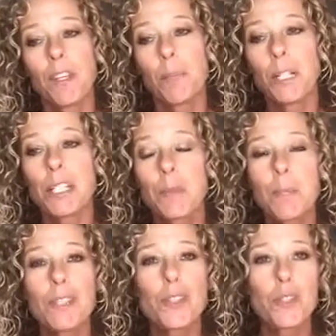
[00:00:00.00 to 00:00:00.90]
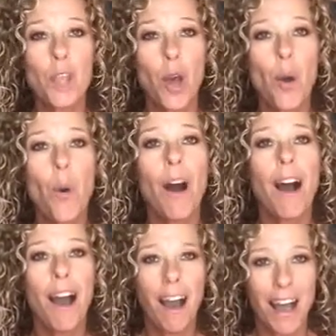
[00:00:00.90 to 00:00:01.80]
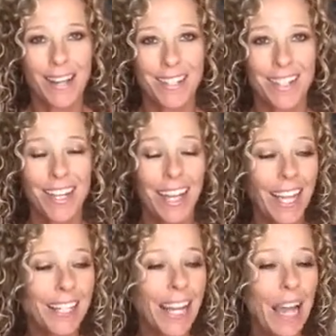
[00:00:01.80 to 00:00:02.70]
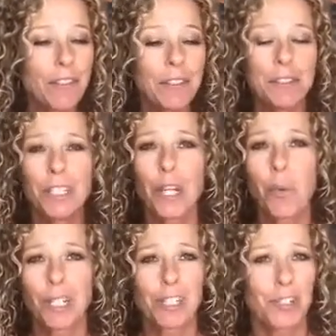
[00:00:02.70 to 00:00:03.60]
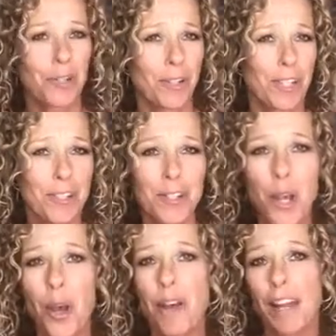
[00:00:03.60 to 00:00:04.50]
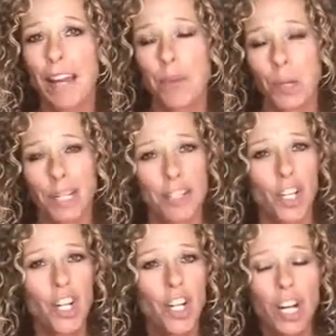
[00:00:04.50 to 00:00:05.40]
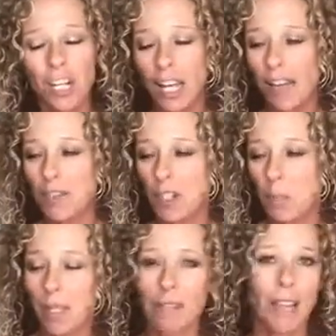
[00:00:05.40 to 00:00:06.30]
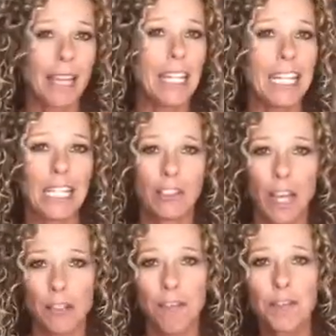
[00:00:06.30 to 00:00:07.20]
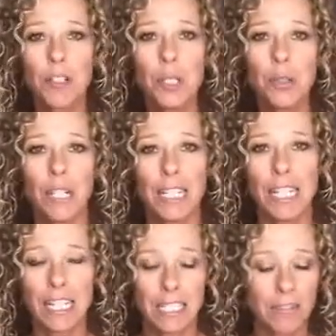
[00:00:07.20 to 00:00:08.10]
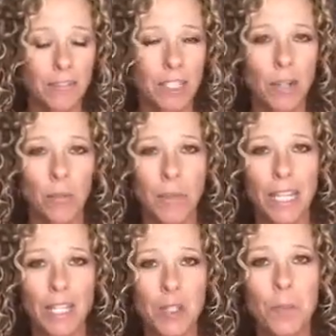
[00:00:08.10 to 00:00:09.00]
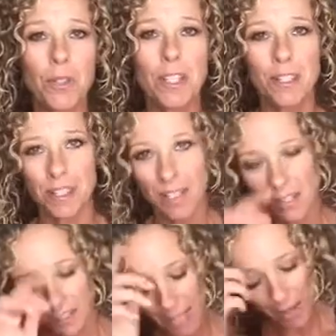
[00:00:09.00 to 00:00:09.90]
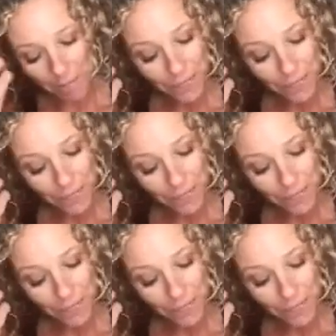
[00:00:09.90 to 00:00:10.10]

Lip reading: But it's been so hot, and I haven't, wanted to turn the stove. I haven't wanted to cook. I've just been like eating a lot of fruit and eating, making smoothies and things like that.